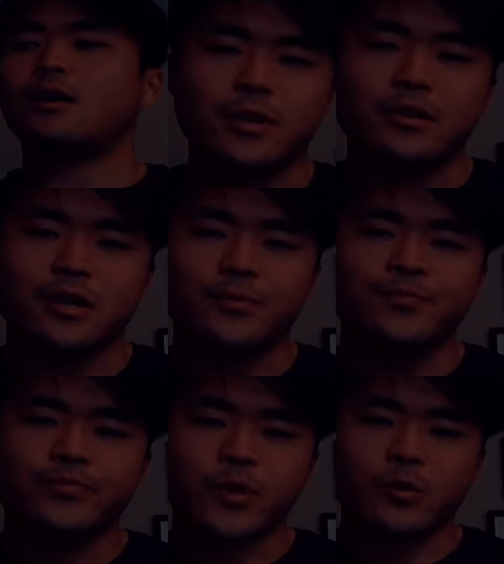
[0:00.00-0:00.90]

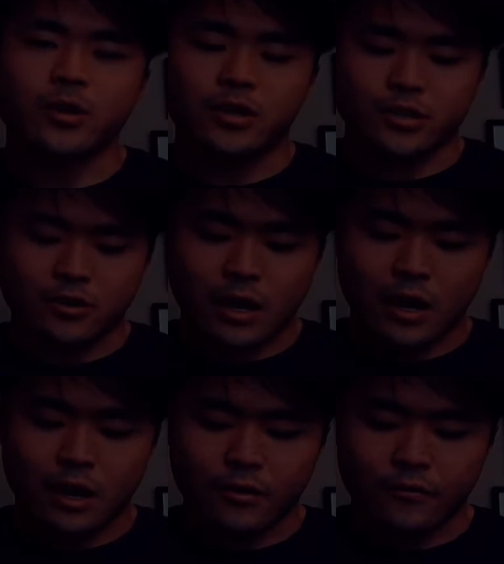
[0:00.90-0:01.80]
building. We also
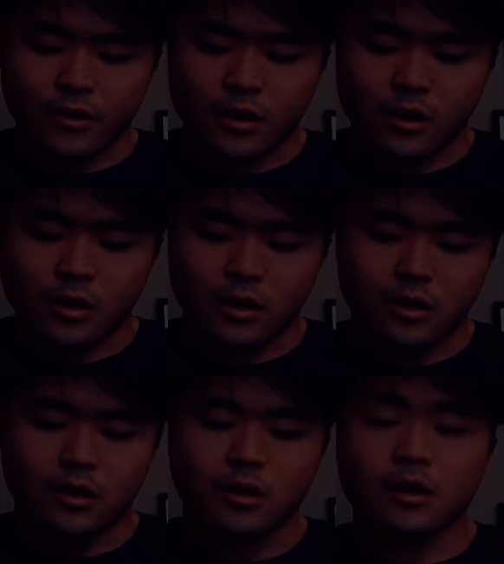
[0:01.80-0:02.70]
have
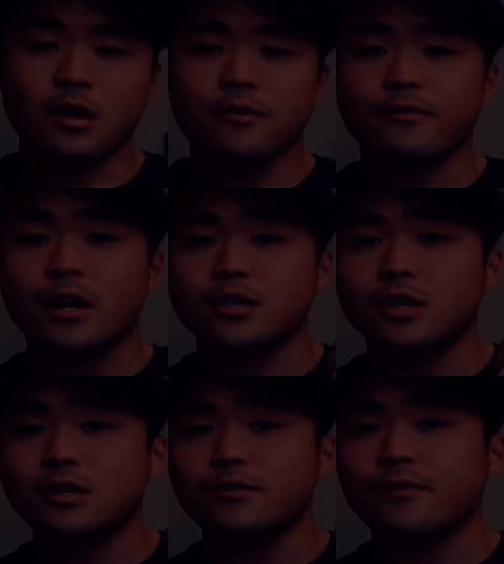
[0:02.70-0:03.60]

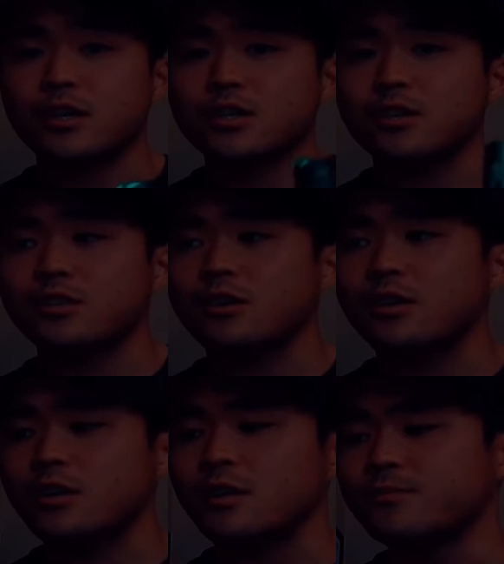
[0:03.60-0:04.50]
flashlights. Flashlights are good.